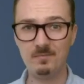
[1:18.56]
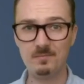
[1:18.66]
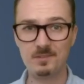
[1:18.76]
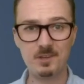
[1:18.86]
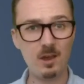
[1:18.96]

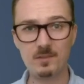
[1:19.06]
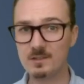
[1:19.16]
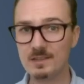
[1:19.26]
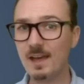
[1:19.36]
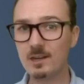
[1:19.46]
So
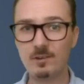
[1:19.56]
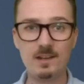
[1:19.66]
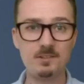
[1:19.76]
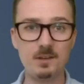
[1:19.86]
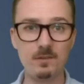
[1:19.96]
there's a lot of
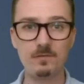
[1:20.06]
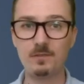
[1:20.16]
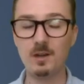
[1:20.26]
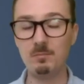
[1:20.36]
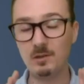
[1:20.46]
great stuff
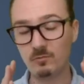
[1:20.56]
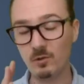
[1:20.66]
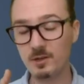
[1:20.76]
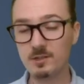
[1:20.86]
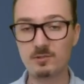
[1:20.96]
from
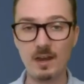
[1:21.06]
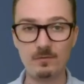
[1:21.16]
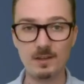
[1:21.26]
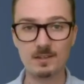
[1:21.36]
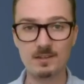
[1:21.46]
Reuters
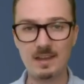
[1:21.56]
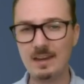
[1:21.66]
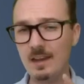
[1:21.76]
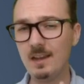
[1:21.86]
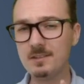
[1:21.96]
Graphics.
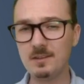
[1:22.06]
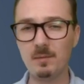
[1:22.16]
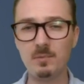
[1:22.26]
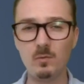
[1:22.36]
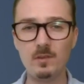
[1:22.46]
Next
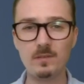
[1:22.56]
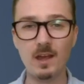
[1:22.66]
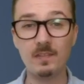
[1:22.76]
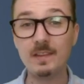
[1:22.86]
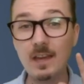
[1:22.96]
up, we've
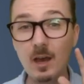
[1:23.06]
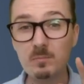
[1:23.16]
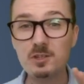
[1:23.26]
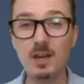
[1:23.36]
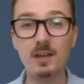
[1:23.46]
got the
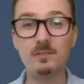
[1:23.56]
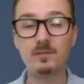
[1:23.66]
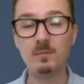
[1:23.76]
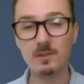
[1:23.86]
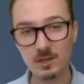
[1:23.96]
upshot
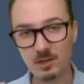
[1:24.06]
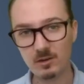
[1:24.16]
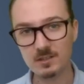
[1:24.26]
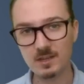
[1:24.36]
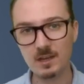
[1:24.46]
from the New
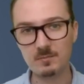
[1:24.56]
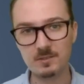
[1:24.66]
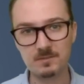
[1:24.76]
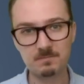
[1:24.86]
York Times.